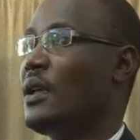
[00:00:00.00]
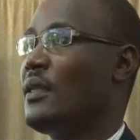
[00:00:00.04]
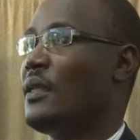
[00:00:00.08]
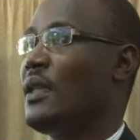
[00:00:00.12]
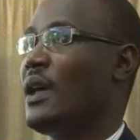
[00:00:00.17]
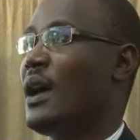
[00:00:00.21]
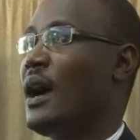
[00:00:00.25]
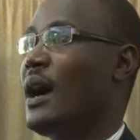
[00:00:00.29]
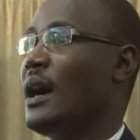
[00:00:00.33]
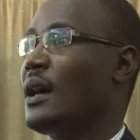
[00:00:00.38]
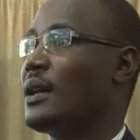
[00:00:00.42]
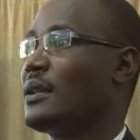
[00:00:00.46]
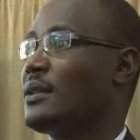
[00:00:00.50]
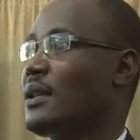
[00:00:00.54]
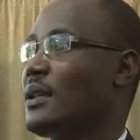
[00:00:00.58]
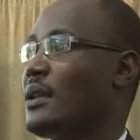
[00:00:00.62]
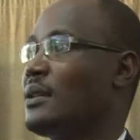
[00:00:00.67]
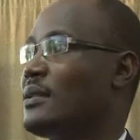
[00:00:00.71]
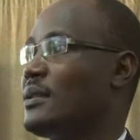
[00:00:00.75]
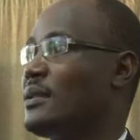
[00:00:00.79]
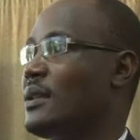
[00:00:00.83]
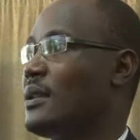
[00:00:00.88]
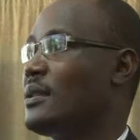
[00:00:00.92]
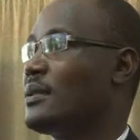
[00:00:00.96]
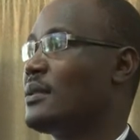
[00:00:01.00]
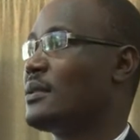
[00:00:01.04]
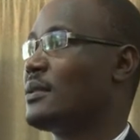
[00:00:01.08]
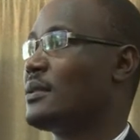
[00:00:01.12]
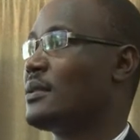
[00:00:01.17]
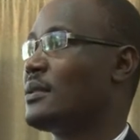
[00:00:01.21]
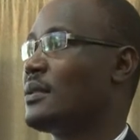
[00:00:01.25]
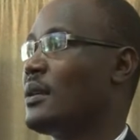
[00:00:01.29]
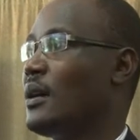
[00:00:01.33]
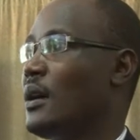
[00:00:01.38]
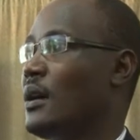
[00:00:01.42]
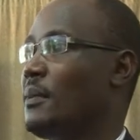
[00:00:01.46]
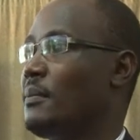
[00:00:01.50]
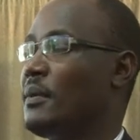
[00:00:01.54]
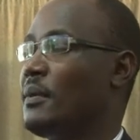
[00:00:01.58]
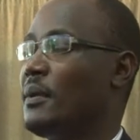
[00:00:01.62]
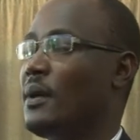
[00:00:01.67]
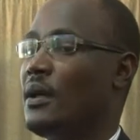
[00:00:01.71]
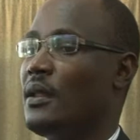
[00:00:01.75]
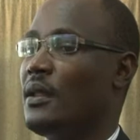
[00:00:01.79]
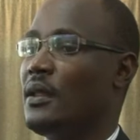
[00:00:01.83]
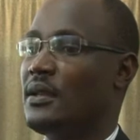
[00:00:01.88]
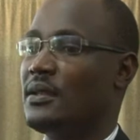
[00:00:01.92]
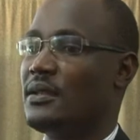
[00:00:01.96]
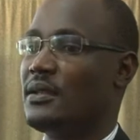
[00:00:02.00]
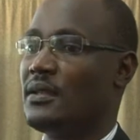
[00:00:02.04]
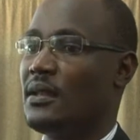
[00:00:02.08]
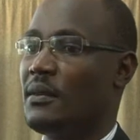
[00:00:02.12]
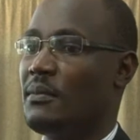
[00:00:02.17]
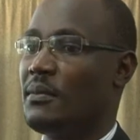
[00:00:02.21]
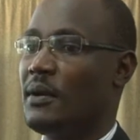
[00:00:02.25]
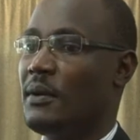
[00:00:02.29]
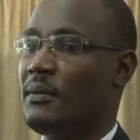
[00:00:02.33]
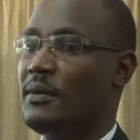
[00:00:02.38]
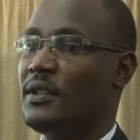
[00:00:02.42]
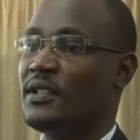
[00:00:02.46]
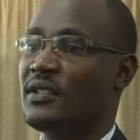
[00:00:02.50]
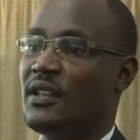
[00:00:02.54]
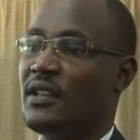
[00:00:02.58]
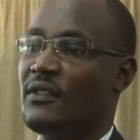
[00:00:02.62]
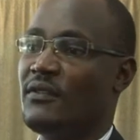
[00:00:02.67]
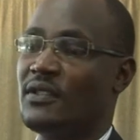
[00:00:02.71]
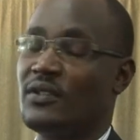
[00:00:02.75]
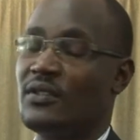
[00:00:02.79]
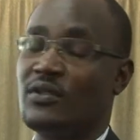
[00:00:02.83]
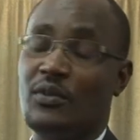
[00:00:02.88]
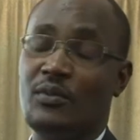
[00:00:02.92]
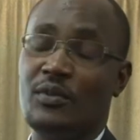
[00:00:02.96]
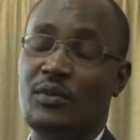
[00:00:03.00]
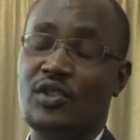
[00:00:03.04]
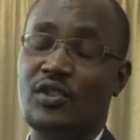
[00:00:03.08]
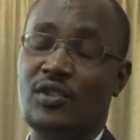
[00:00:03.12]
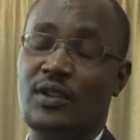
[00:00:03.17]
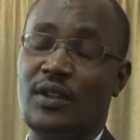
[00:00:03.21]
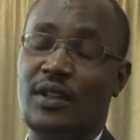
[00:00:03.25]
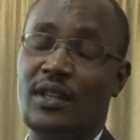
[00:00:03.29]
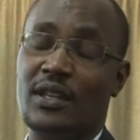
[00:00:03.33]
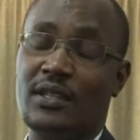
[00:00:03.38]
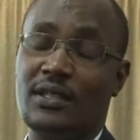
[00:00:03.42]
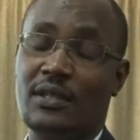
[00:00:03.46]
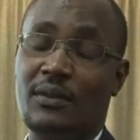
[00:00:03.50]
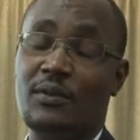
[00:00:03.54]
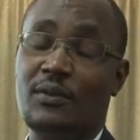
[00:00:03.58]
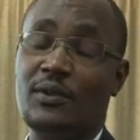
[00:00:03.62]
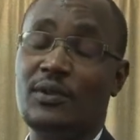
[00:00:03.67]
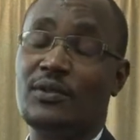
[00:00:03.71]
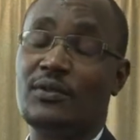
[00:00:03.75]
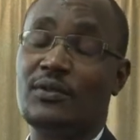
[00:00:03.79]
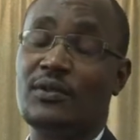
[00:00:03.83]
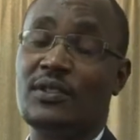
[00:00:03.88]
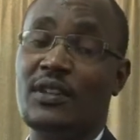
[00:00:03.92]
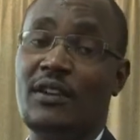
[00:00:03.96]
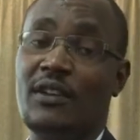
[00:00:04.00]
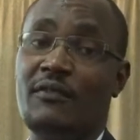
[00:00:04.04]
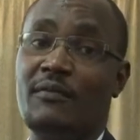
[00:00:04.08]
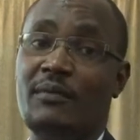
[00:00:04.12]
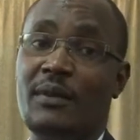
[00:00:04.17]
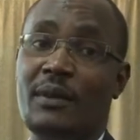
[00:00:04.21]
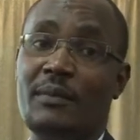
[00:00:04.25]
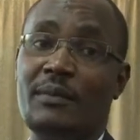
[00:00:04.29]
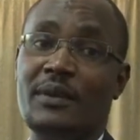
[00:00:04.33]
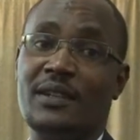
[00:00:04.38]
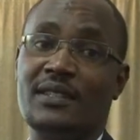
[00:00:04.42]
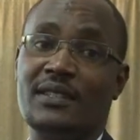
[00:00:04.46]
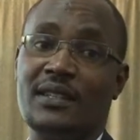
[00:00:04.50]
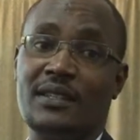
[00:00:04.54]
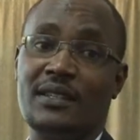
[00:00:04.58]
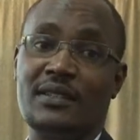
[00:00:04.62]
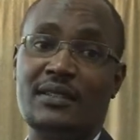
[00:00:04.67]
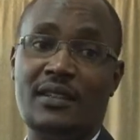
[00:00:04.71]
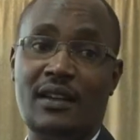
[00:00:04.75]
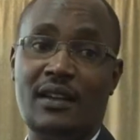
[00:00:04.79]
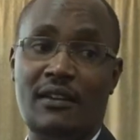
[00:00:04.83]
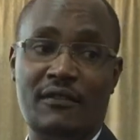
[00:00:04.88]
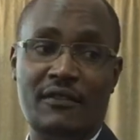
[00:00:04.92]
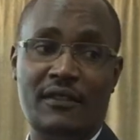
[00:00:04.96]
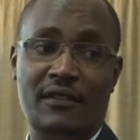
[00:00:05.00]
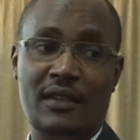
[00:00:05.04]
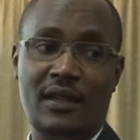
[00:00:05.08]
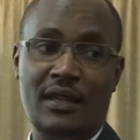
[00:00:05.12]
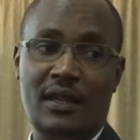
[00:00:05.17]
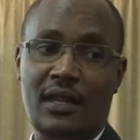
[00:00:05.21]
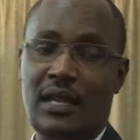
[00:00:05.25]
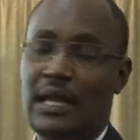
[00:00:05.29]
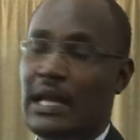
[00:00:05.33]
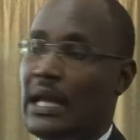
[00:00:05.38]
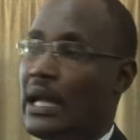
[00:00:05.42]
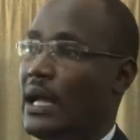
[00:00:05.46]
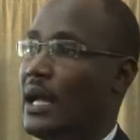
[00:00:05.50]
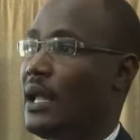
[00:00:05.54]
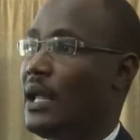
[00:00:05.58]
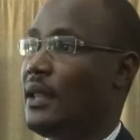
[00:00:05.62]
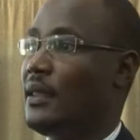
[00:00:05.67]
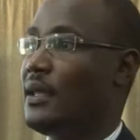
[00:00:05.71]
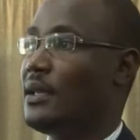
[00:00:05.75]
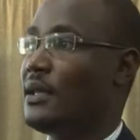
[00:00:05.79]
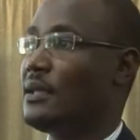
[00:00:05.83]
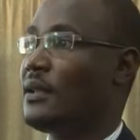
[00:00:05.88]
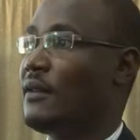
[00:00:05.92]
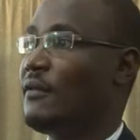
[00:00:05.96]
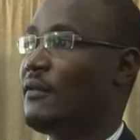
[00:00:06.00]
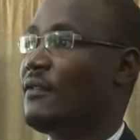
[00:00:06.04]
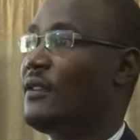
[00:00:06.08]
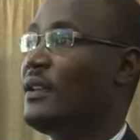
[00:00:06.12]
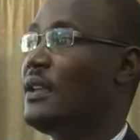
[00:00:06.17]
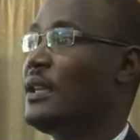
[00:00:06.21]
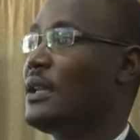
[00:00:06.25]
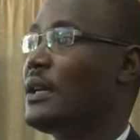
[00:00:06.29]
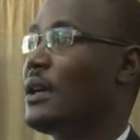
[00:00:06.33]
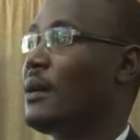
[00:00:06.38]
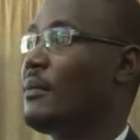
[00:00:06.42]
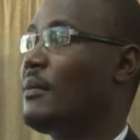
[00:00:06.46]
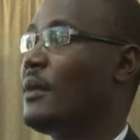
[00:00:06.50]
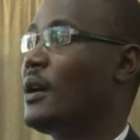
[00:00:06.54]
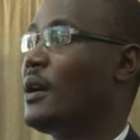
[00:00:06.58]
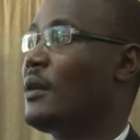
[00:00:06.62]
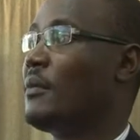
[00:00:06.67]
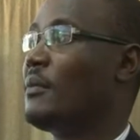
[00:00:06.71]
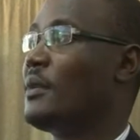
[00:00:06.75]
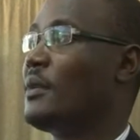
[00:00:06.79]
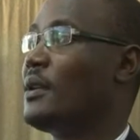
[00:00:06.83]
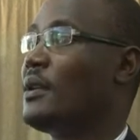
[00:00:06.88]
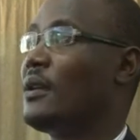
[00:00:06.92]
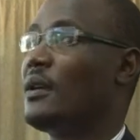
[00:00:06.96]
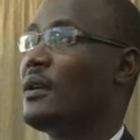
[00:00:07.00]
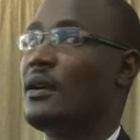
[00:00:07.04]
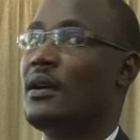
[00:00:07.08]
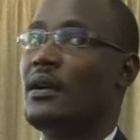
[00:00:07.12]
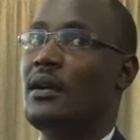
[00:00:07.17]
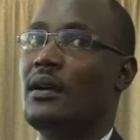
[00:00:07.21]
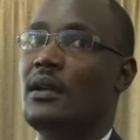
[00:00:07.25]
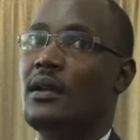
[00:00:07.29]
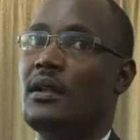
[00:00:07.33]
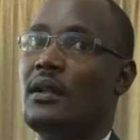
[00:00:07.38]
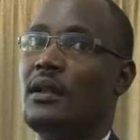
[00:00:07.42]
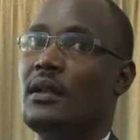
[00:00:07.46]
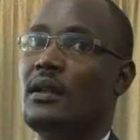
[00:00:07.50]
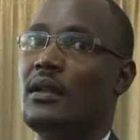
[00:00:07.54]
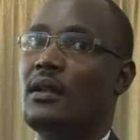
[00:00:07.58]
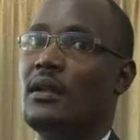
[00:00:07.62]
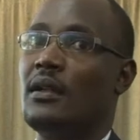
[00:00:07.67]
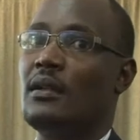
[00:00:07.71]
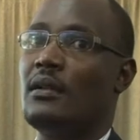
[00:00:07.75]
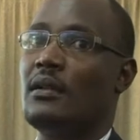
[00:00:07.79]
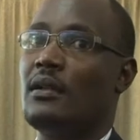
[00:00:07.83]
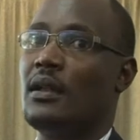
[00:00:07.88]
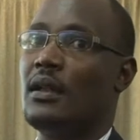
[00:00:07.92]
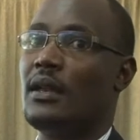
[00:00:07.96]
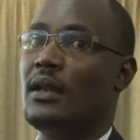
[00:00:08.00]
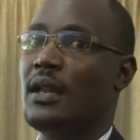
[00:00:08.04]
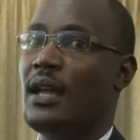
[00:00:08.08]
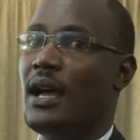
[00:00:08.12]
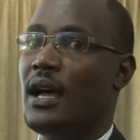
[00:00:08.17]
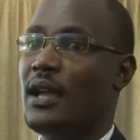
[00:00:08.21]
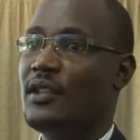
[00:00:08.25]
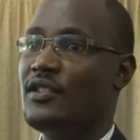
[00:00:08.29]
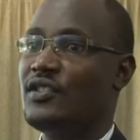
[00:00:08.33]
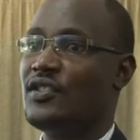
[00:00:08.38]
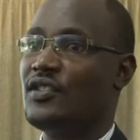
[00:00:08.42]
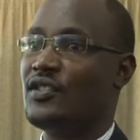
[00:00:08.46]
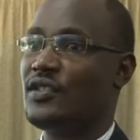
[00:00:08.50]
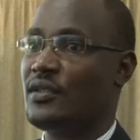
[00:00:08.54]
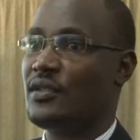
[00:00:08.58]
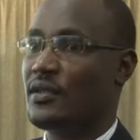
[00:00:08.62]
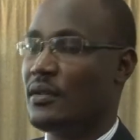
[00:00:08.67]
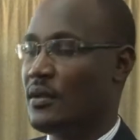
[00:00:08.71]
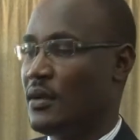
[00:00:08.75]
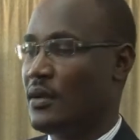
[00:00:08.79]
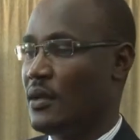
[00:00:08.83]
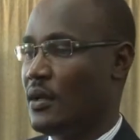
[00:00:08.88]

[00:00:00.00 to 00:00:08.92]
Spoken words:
the act that sets up the Public Service Commission, they're supposed to serve members and staff. And there's a feeling among me, large